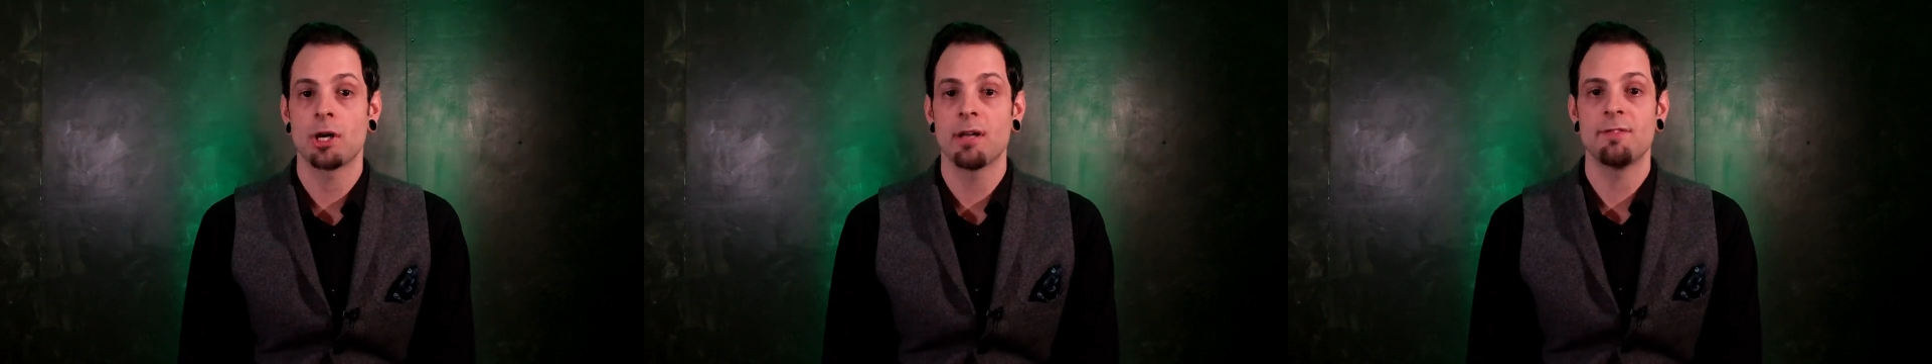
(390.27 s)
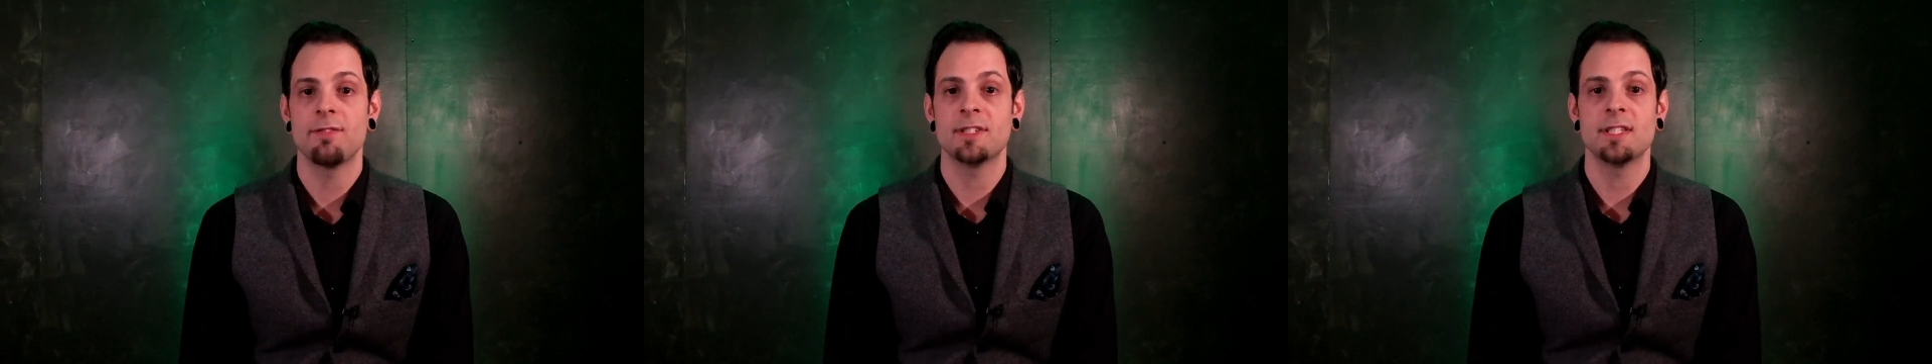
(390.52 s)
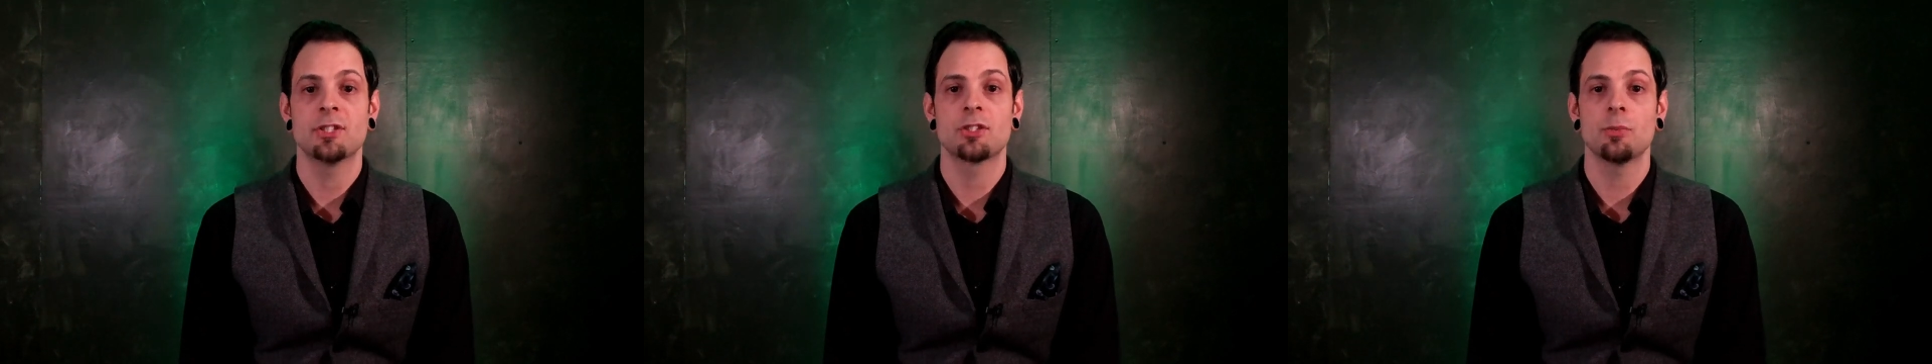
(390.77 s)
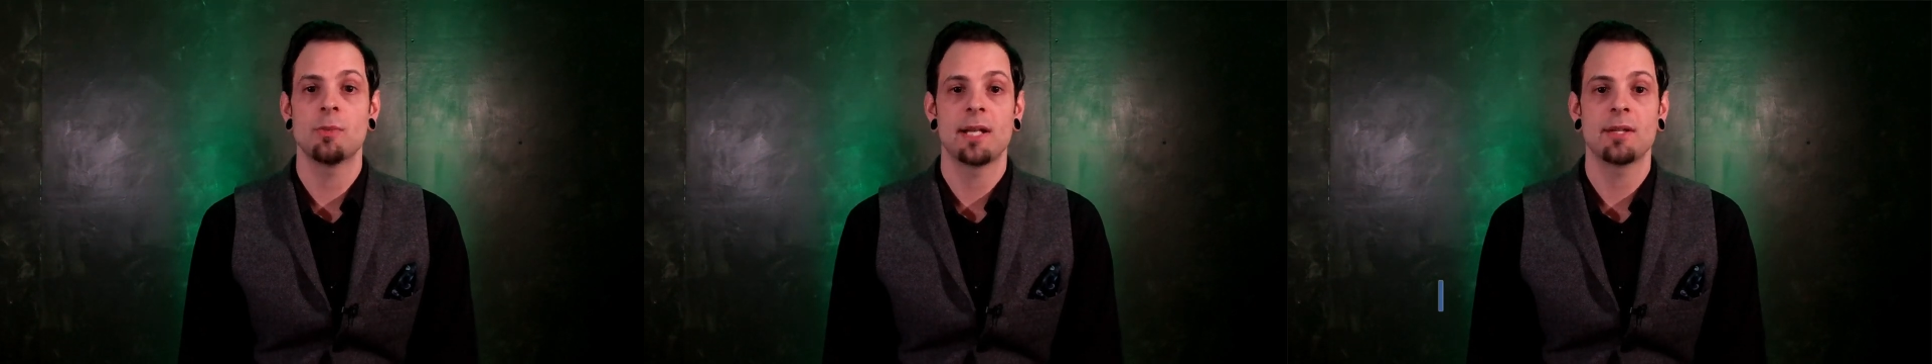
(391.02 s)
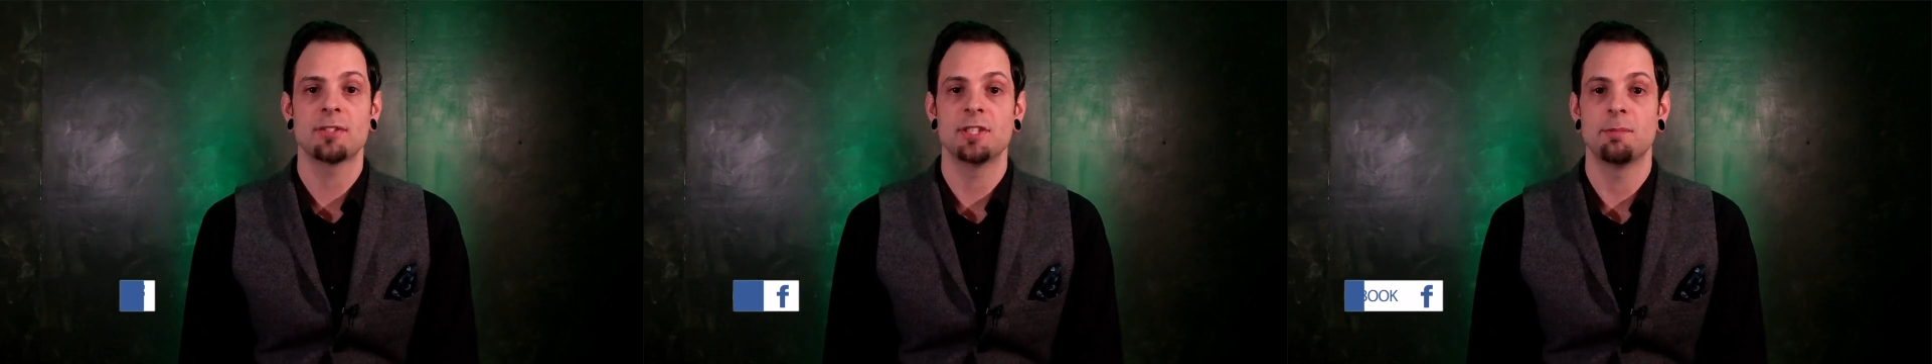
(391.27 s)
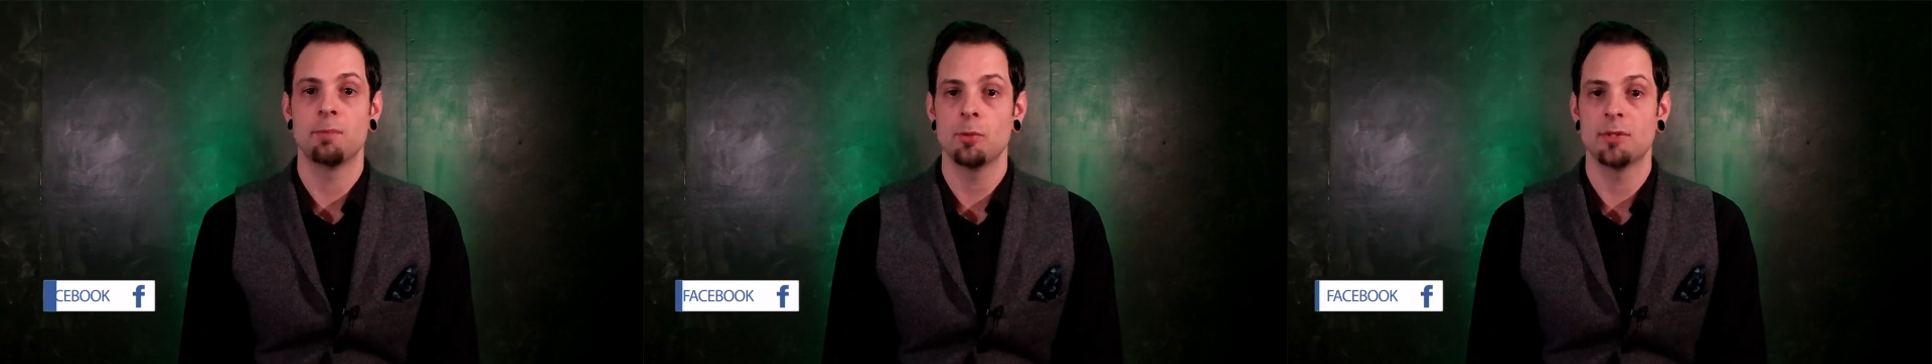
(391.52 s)
and fit in someone else's
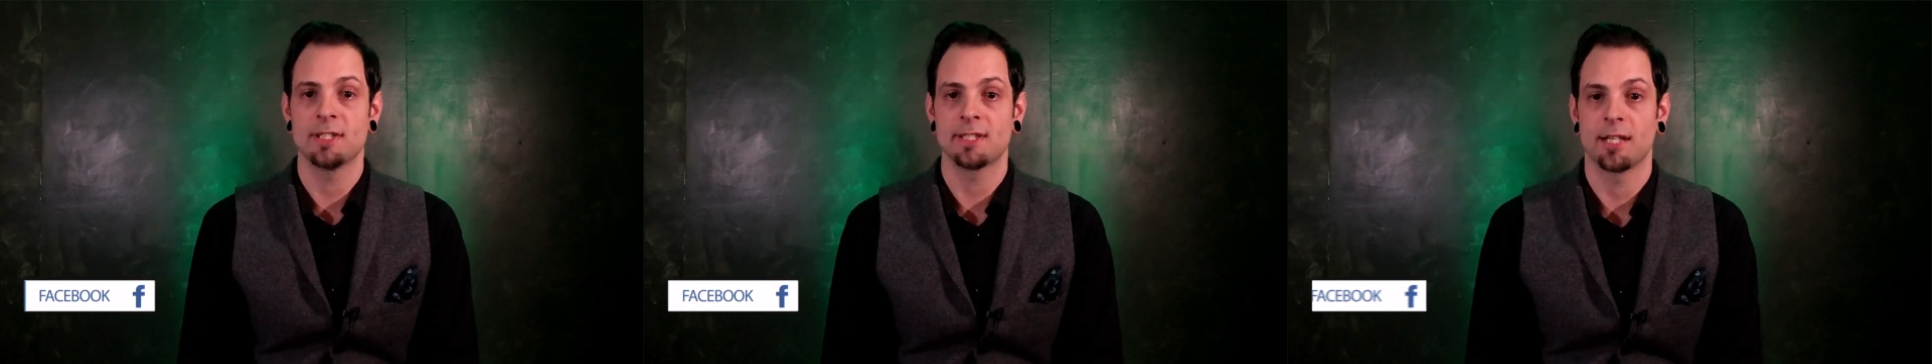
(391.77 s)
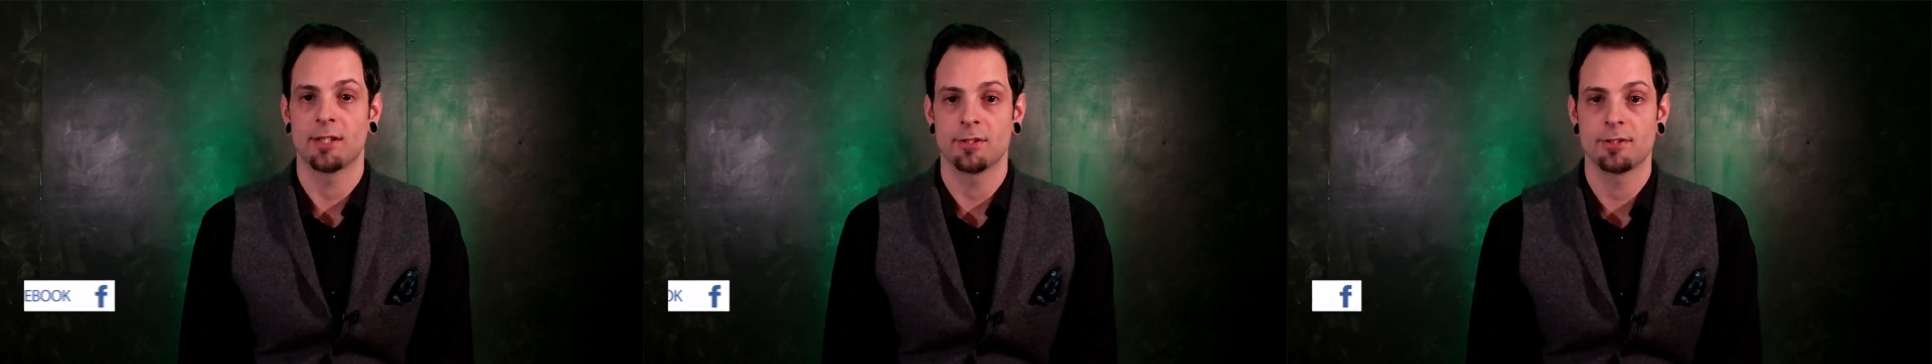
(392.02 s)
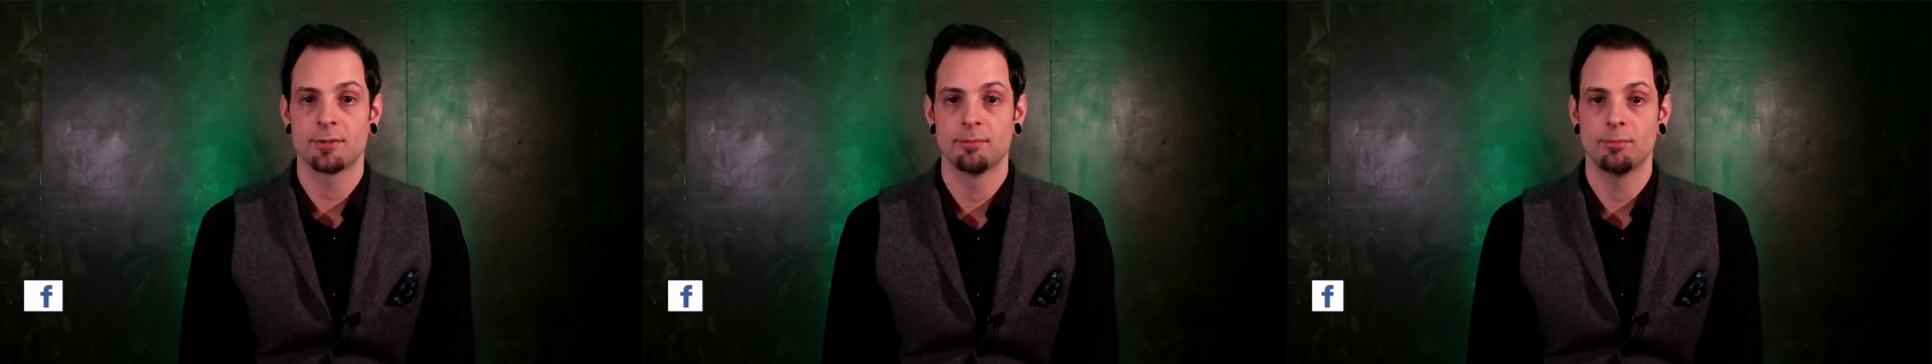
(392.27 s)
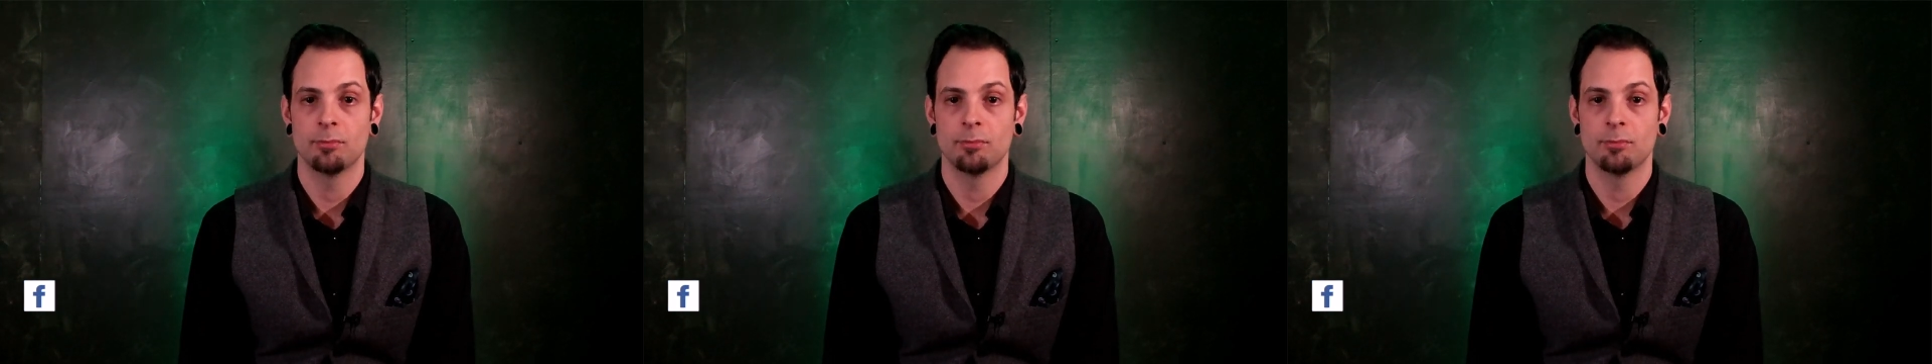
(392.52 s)
beauty standards,